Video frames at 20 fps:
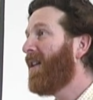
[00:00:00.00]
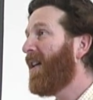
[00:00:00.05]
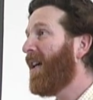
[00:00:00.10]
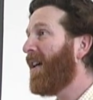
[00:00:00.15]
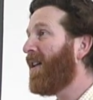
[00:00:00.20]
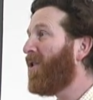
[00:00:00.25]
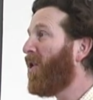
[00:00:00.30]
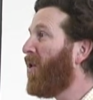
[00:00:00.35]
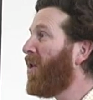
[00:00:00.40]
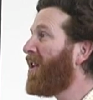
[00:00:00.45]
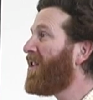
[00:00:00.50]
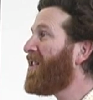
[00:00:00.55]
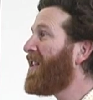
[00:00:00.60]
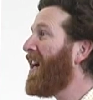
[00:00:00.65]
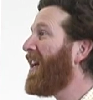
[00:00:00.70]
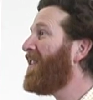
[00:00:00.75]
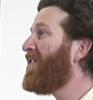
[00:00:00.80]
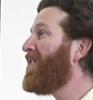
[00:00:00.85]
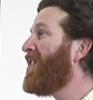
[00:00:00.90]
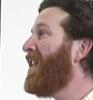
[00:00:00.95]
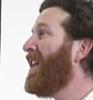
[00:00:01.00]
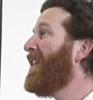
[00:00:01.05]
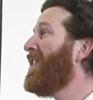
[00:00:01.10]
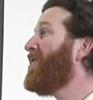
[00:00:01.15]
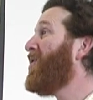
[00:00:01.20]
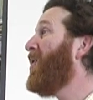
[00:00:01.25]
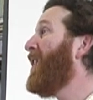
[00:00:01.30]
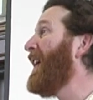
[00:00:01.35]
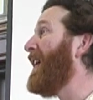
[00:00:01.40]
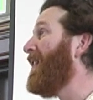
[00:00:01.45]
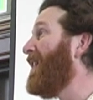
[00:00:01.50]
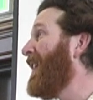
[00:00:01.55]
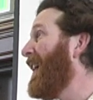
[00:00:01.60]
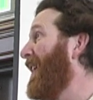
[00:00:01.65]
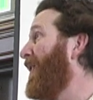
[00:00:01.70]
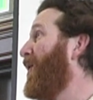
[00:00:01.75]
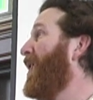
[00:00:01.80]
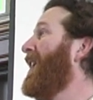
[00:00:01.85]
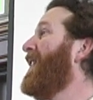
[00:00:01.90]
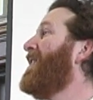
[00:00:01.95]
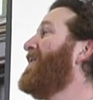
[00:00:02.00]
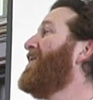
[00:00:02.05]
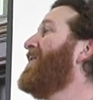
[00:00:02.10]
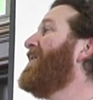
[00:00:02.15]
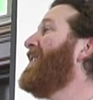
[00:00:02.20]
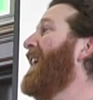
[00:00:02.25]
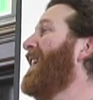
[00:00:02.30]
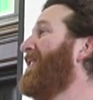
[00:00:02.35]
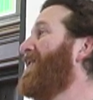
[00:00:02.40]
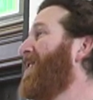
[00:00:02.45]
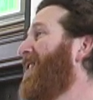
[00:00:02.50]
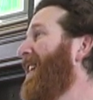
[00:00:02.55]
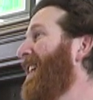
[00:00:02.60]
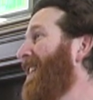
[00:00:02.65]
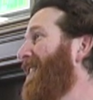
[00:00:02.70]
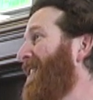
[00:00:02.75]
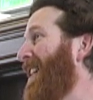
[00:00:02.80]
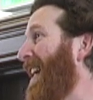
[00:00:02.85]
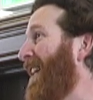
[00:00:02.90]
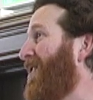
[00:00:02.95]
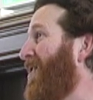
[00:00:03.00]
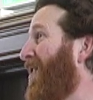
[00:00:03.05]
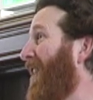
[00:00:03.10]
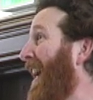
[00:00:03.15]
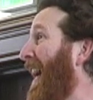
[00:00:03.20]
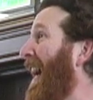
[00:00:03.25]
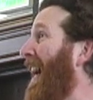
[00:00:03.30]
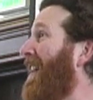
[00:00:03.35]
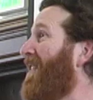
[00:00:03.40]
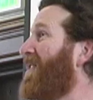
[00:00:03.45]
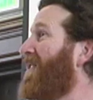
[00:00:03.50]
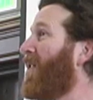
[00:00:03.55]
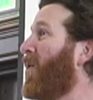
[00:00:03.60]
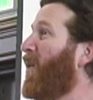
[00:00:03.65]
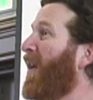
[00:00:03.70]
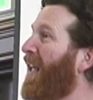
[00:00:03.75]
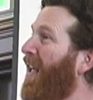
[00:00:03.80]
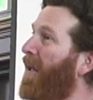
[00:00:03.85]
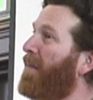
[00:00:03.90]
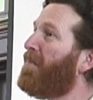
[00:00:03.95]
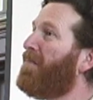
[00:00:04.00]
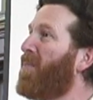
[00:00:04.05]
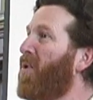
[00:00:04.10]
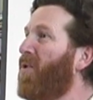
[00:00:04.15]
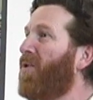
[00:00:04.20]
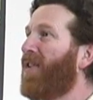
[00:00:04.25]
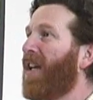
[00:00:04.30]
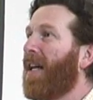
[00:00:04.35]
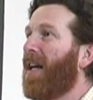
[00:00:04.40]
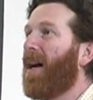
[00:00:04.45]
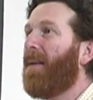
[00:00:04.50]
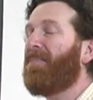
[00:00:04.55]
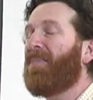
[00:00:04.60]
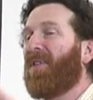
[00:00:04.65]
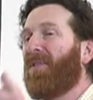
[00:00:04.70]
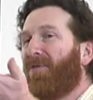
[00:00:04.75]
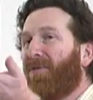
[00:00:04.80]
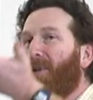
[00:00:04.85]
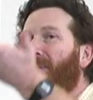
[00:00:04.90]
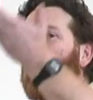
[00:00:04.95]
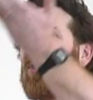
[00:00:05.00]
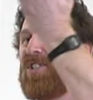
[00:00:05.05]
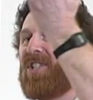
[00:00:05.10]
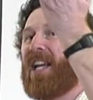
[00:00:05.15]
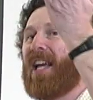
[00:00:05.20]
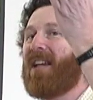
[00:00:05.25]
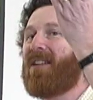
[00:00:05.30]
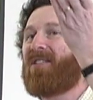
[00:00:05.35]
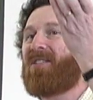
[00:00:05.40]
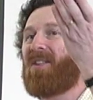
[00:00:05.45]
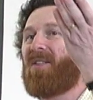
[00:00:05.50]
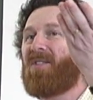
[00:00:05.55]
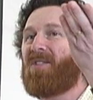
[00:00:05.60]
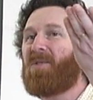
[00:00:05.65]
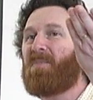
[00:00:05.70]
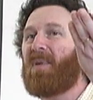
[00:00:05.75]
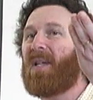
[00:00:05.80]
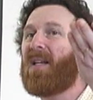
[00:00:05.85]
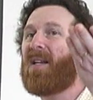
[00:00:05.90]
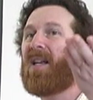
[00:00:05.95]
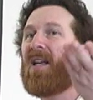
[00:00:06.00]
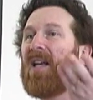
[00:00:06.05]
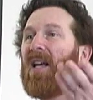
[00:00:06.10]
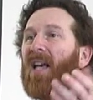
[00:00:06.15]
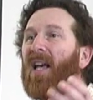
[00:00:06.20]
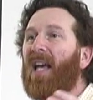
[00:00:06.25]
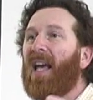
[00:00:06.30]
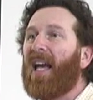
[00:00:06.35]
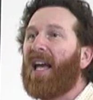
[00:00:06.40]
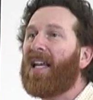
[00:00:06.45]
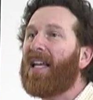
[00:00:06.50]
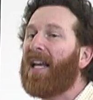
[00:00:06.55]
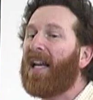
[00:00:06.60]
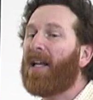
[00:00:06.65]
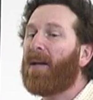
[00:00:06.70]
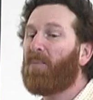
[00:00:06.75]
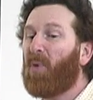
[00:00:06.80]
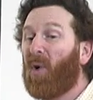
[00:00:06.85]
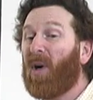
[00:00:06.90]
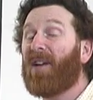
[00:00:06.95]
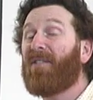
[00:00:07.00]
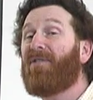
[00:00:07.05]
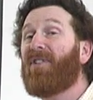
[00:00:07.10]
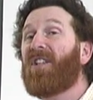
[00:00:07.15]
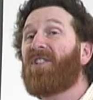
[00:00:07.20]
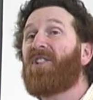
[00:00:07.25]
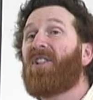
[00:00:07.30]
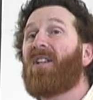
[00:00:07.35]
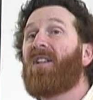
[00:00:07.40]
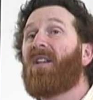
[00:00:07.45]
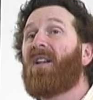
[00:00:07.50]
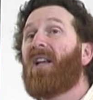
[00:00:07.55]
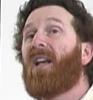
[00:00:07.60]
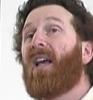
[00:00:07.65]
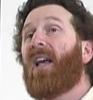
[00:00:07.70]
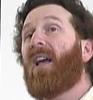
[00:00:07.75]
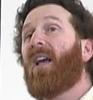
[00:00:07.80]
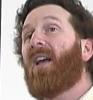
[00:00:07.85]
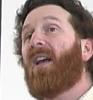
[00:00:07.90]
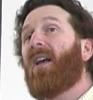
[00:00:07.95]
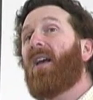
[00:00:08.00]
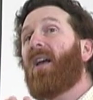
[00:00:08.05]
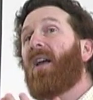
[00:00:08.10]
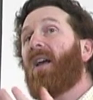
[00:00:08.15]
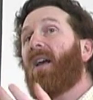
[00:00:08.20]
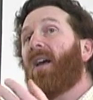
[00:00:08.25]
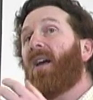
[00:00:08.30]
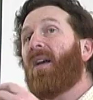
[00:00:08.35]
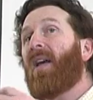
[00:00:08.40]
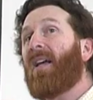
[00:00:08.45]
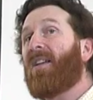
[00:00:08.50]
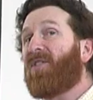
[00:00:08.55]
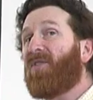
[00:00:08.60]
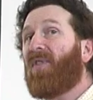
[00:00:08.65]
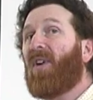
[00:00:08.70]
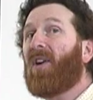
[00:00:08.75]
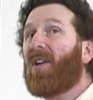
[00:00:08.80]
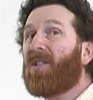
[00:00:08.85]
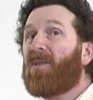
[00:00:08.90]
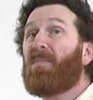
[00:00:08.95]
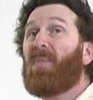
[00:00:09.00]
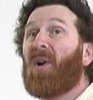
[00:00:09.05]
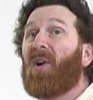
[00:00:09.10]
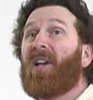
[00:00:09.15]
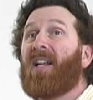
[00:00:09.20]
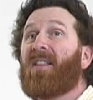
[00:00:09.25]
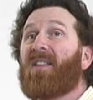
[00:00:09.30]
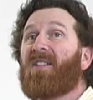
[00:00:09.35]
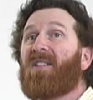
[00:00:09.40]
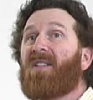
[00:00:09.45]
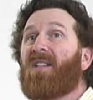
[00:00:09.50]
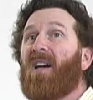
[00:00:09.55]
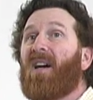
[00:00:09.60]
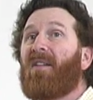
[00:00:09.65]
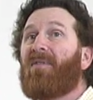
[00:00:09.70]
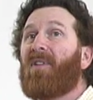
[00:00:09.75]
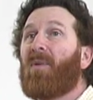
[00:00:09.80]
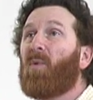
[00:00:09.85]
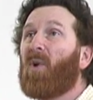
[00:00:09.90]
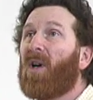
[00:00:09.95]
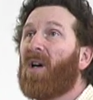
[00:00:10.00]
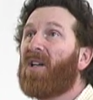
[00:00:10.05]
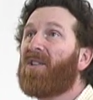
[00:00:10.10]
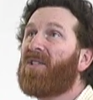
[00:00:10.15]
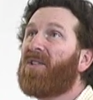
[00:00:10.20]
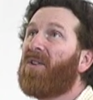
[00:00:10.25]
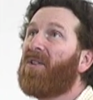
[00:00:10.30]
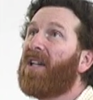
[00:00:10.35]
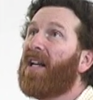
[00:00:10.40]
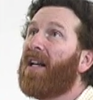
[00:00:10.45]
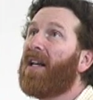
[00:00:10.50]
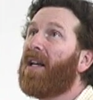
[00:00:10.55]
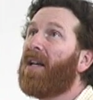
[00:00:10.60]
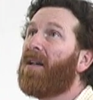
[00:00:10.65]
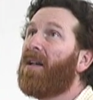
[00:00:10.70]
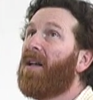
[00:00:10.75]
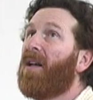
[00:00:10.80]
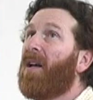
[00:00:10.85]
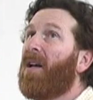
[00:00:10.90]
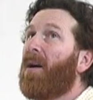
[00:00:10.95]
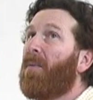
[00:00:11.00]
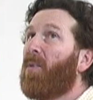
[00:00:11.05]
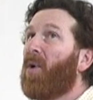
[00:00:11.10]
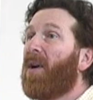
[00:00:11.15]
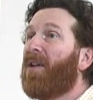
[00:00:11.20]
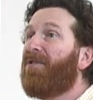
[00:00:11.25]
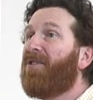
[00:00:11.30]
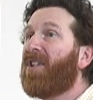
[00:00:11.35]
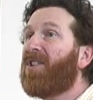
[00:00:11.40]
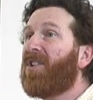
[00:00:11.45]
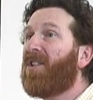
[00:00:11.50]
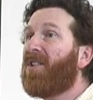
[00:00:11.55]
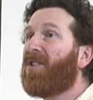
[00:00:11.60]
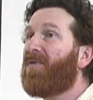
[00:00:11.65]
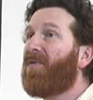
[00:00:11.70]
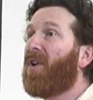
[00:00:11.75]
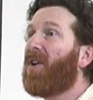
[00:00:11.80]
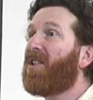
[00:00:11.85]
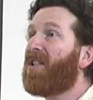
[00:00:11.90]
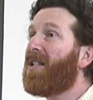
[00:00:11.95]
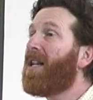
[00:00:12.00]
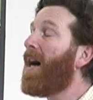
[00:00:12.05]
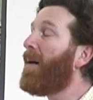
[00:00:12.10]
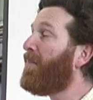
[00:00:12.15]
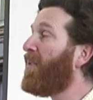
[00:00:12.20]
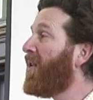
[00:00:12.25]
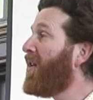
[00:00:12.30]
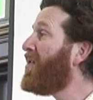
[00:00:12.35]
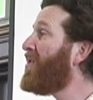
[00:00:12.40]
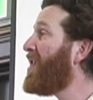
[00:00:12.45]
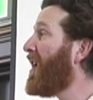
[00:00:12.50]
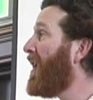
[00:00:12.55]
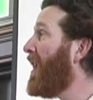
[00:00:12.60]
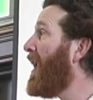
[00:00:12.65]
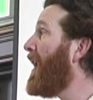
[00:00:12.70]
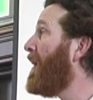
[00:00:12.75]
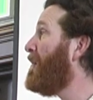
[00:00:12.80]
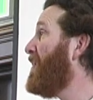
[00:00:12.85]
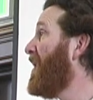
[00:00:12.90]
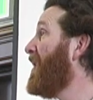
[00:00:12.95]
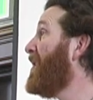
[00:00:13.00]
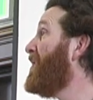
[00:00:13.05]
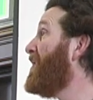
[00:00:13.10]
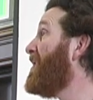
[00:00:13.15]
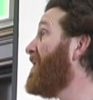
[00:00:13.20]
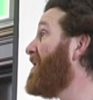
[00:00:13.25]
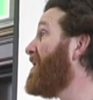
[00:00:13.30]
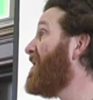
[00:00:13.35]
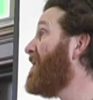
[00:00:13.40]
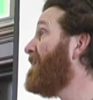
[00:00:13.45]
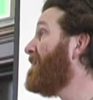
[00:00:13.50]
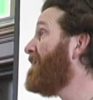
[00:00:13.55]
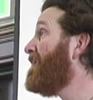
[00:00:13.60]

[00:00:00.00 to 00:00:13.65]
And coal is not as clean as oil, and oil is not as clean as natural gas. So we keep moving up the food chain, so to speak, and getting more efficient as far as burning the stuff, and we're also getting more efficient as far as not producing a lot of pollutants.